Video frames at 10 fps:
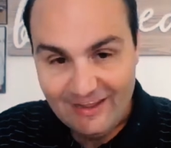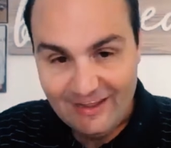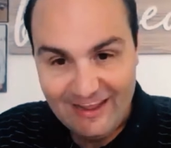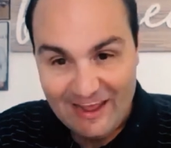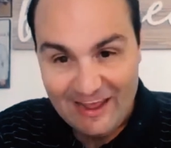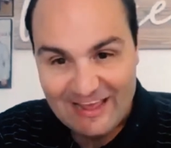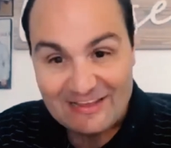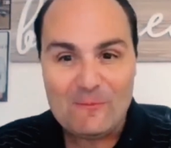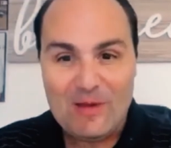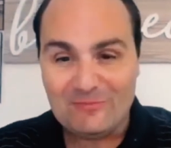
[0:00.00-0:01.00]
Hey guys,
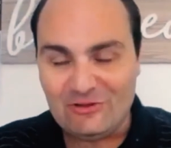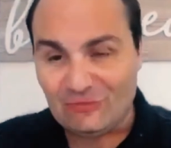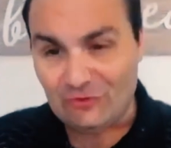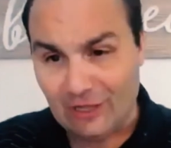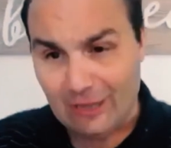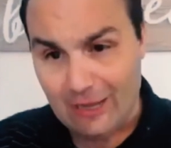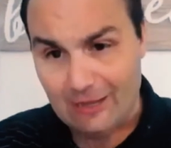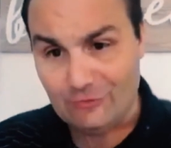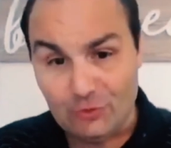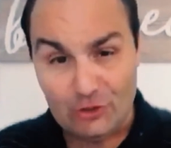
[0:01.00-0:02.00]
I'm just
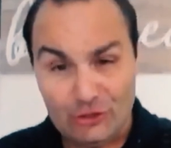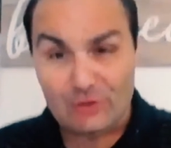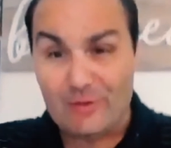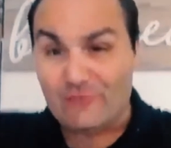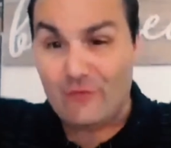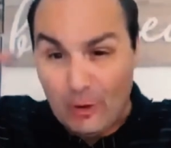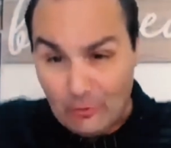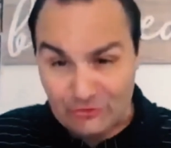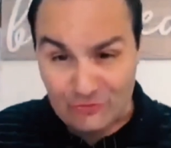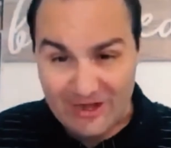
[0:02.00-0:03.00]
doing a little bit of a bonus
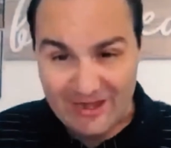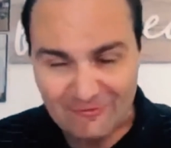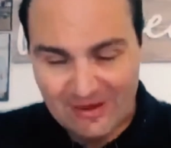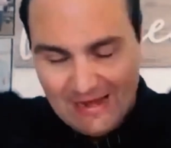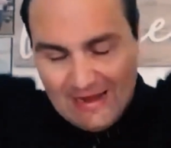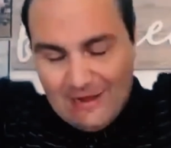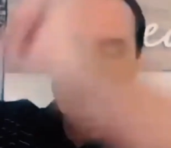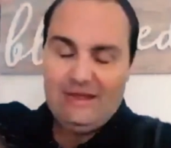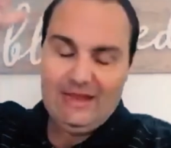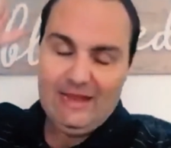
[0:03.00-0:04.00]
training right now,
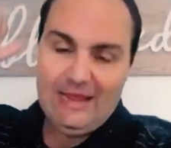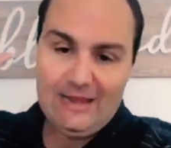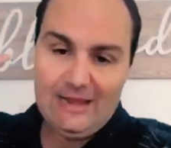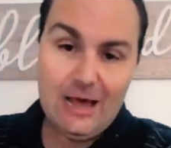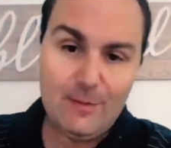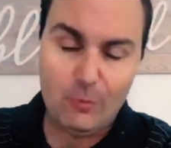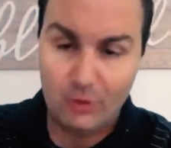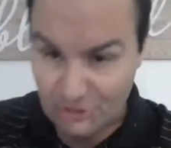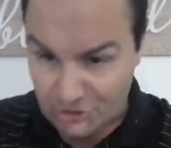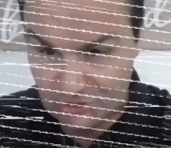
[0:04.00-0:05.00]
and I wanted
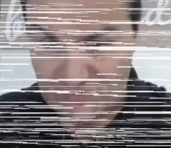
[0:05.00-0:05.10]
you to see